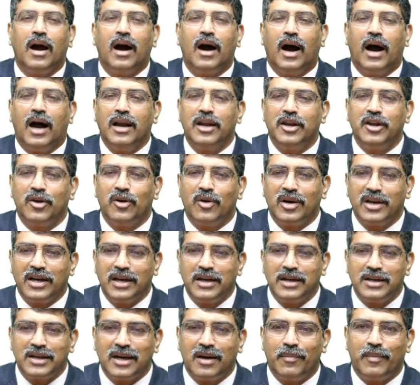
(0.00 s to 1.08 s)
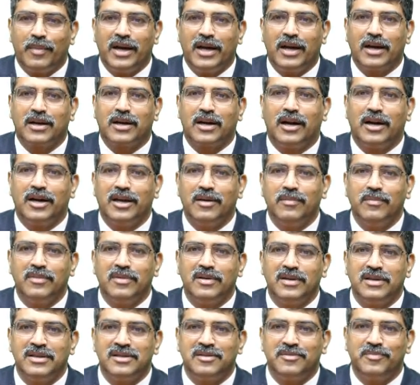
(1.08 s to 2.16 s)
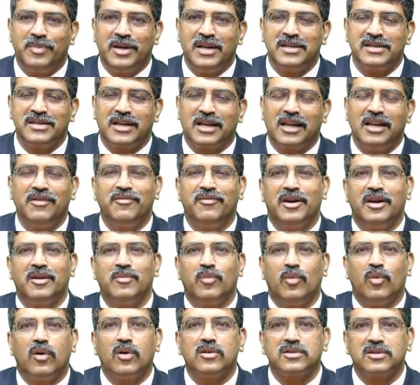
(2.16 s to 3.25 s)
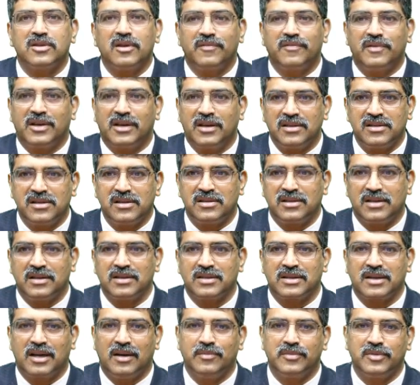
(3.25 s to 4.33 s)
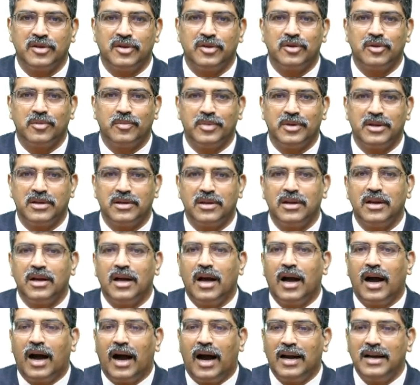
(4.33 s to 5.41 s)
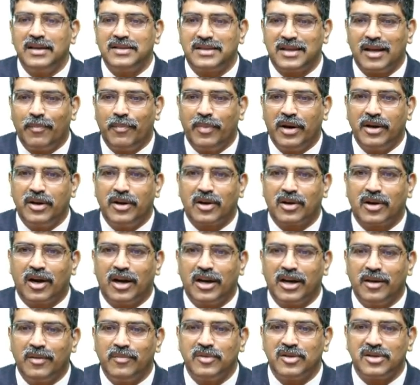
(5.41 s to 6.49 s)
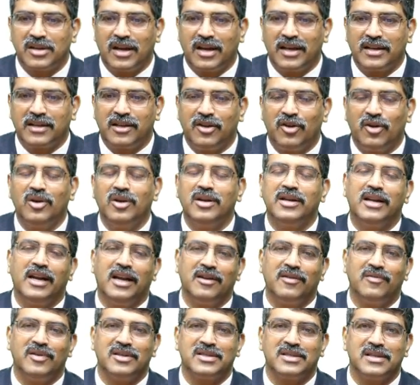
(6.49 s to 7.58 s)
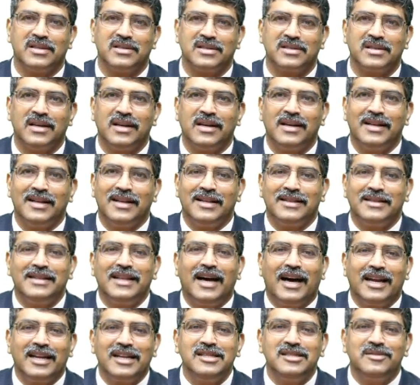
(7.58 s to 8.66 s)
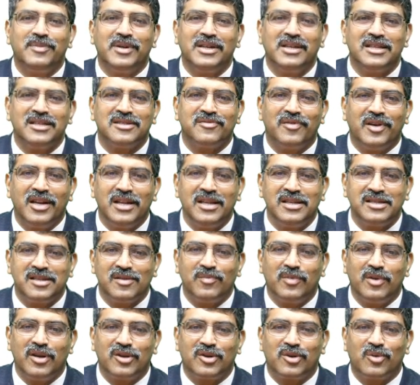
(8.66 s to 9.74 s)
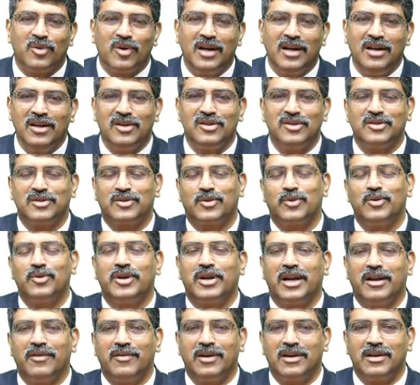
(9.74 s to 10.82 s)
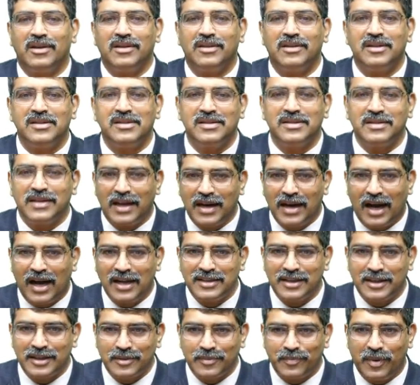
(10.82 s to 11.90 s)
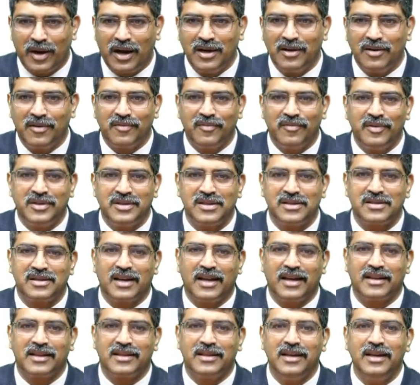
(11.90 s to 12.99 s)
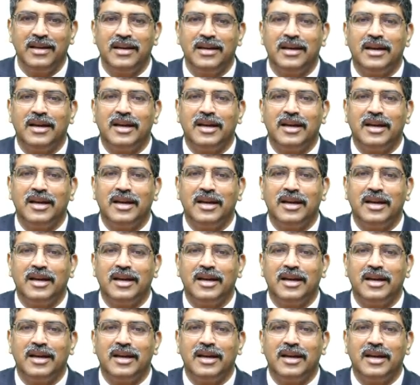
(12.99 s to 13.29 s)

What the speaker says: and your intramyocardium is basically where most of the resistance comes into it, and subendocardium is like your end vessels. The arrangement is very similar to a screwdriver. This is the largest part which is like the